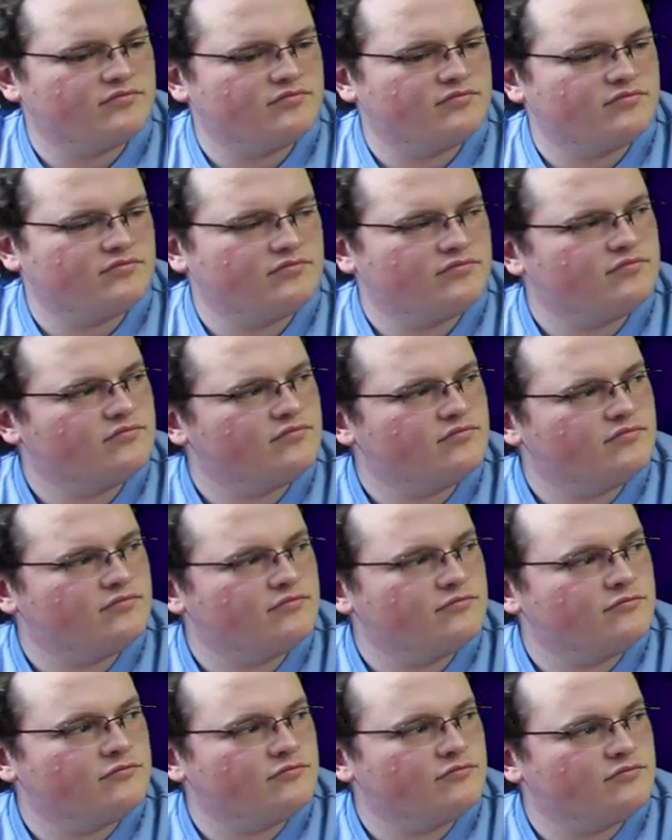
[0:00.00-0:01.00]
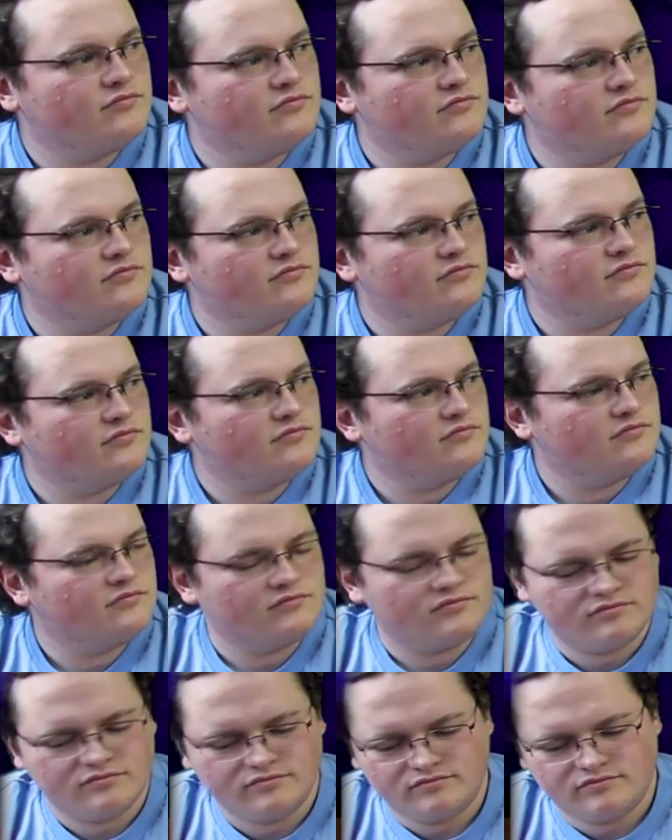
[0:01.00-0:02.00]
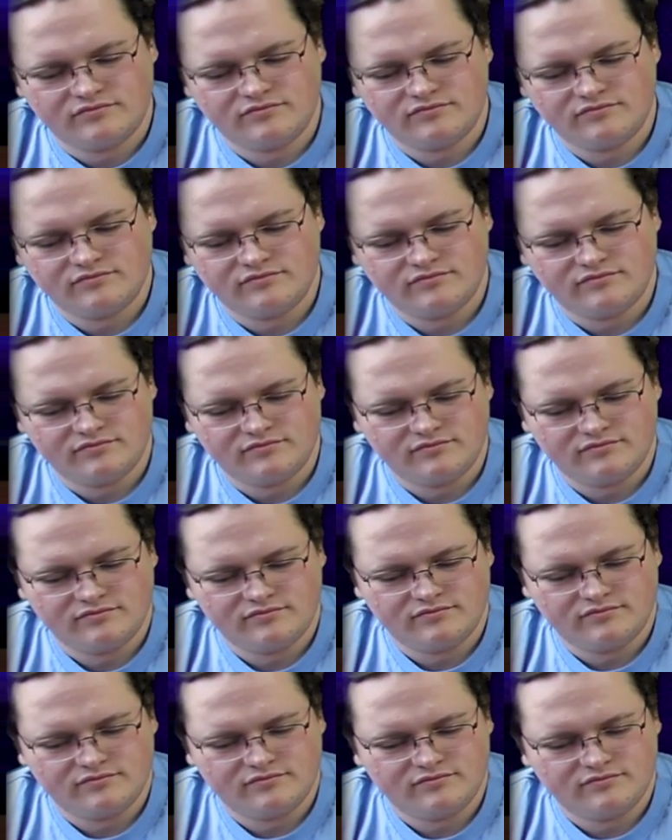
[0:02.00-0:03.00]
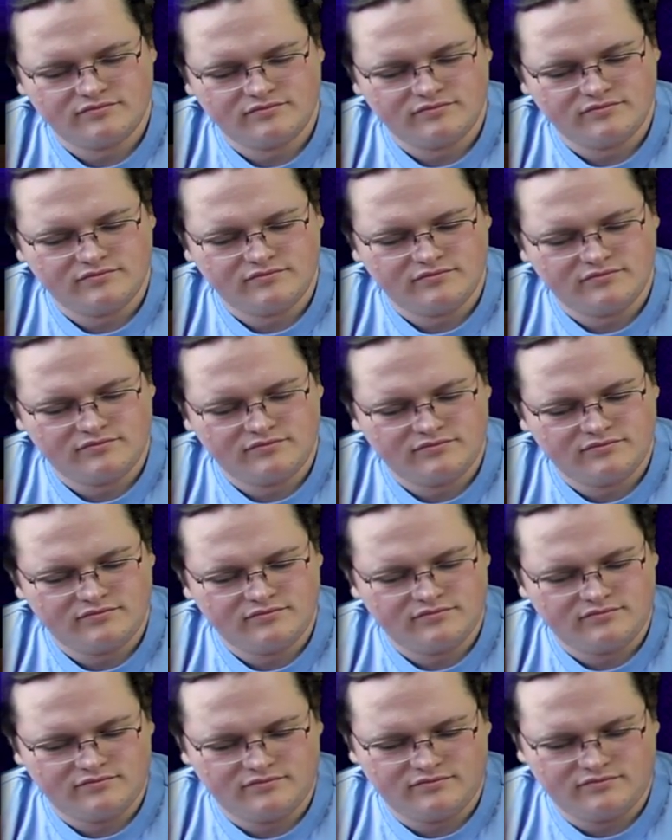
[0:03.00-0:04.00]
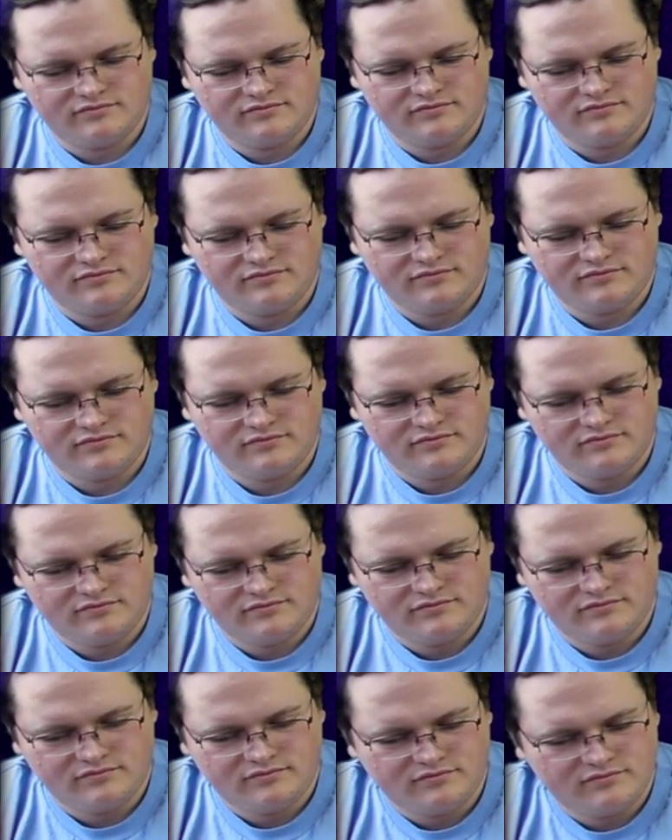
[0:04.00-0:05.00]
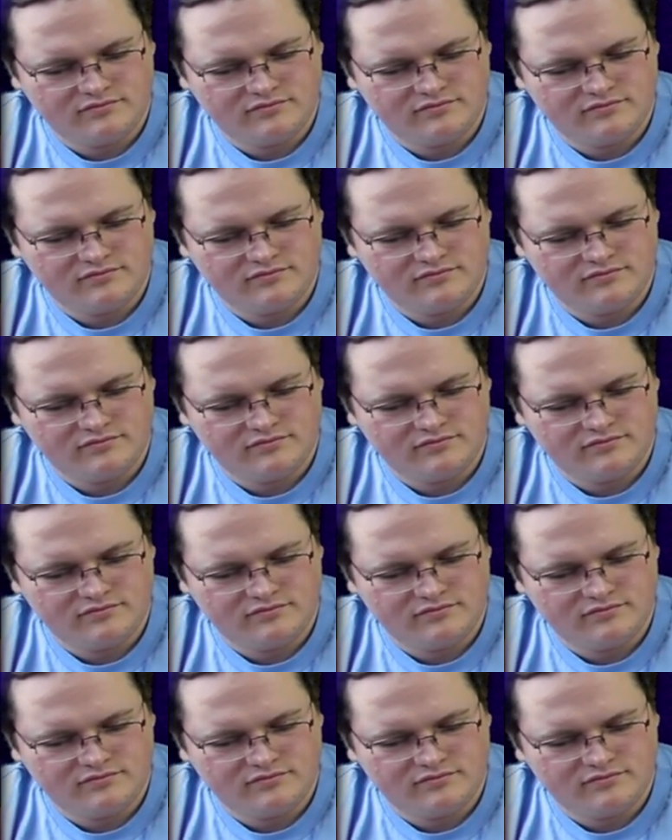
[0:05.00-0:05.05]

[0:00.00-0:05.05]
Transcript: (not speaking)